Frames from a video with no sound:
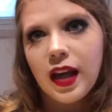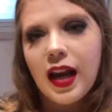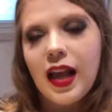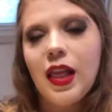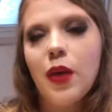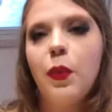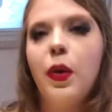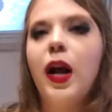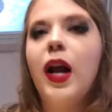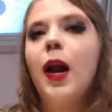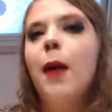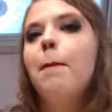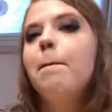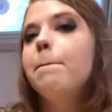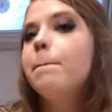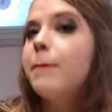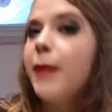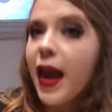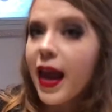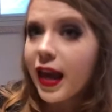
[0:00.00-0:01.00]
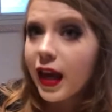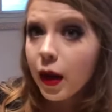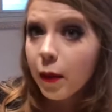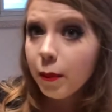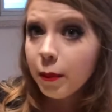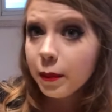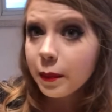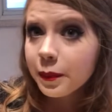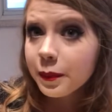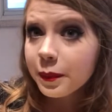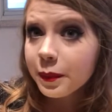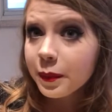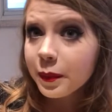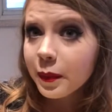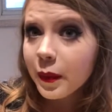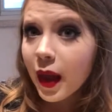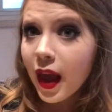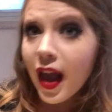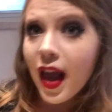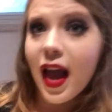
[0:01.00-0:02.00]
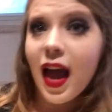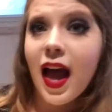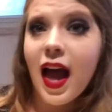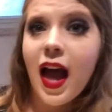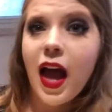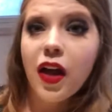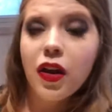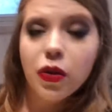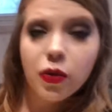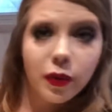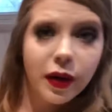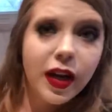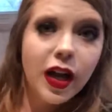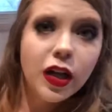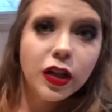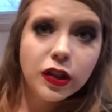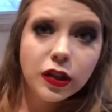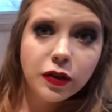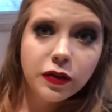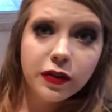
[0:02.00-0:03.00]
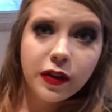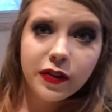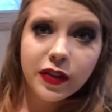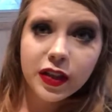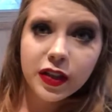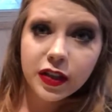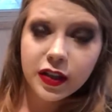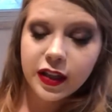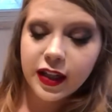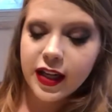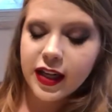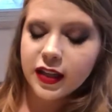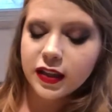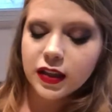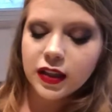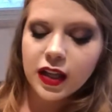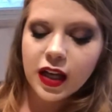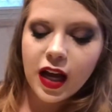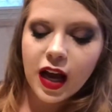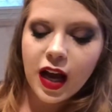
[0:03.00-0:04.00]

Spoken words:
and then we're gonna bake them at 350 degrees.